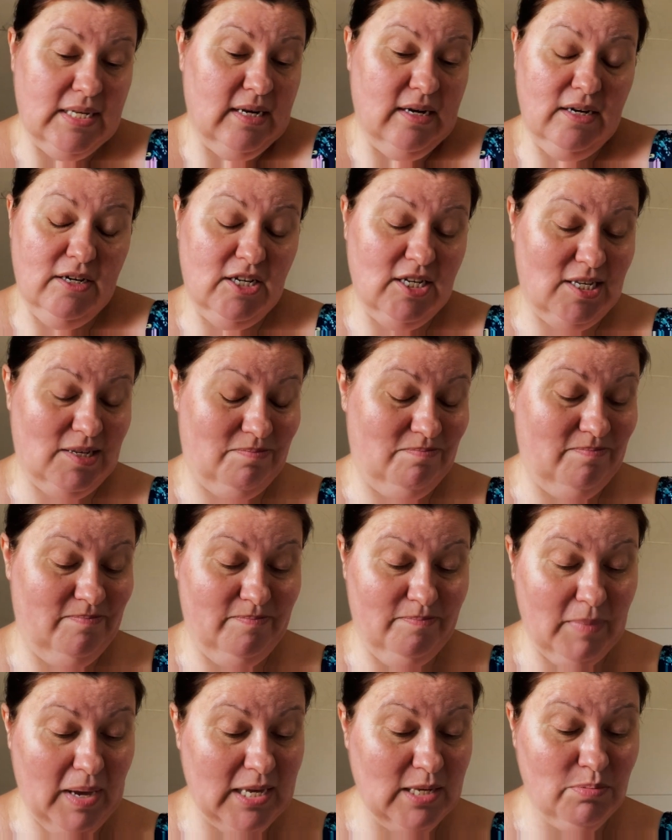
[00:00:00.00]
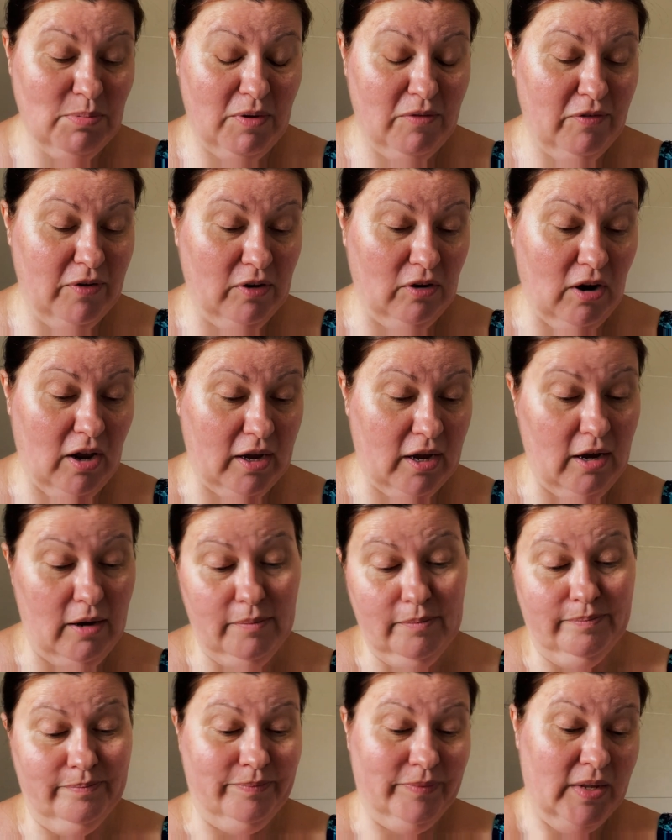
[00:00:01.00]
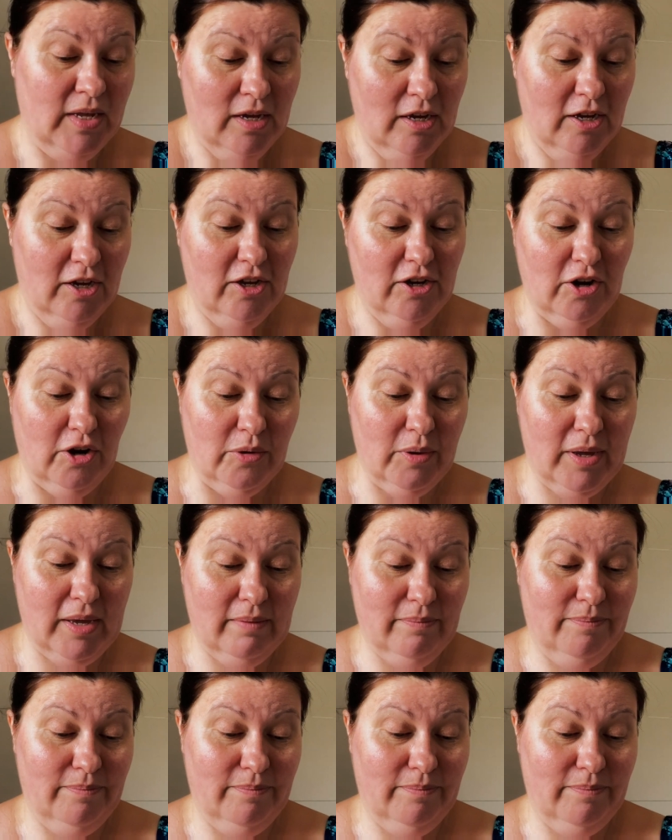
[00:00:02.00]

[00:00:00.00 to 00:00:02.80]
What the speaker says: and it just makes me feel like I'm, you know,